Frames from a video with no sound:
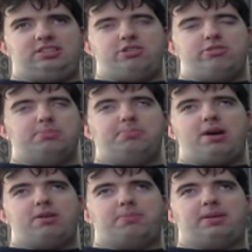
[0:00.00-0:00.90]
Do a
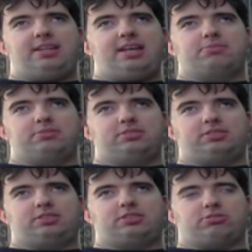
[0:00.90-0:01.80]
MOBA, then
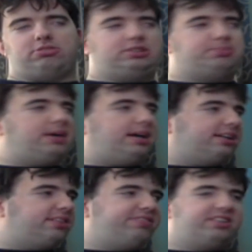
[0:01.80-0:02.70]
call us
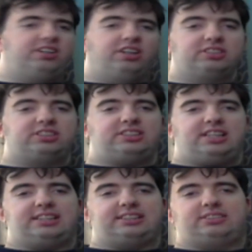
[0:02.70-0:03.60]
back. For God's
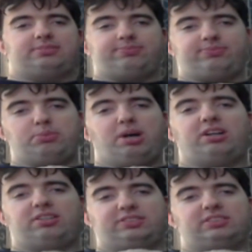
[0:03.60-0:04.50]
sakes,
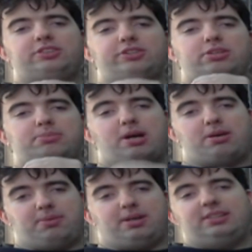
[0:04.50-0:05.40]
Marvel, do a
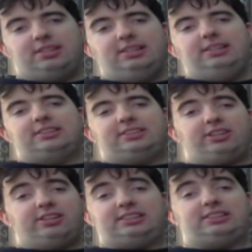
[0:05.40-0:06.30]
MOBA.
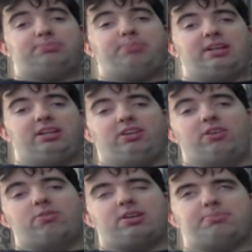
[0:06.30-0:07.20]
Sorry this has been a
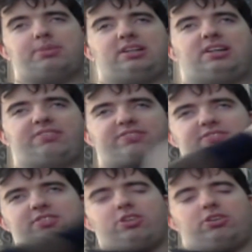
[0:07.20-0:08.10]
long one, but I've
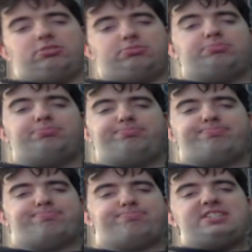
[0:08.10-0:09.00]
got a
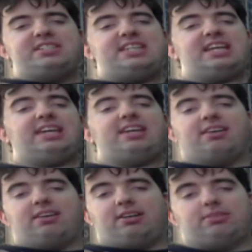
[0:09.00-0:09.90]
dicky
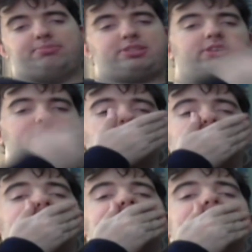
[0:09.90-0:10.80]
arm, so I
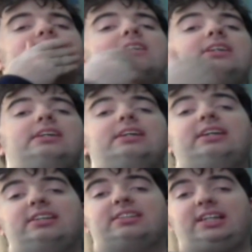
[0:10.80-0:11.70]
thought we would.
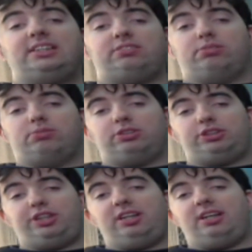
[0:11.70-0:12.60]
Thanks for
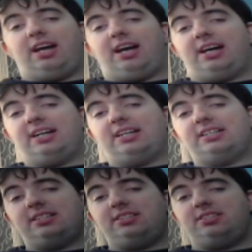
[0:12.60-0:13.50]
watching,
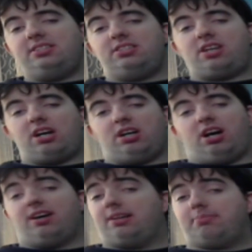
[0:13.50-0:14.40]
and
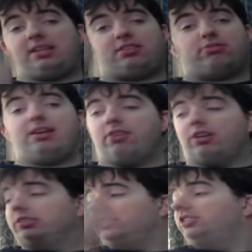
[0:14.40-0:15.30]
Iron Man 3
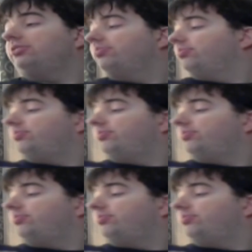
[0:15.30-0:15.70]
rocks.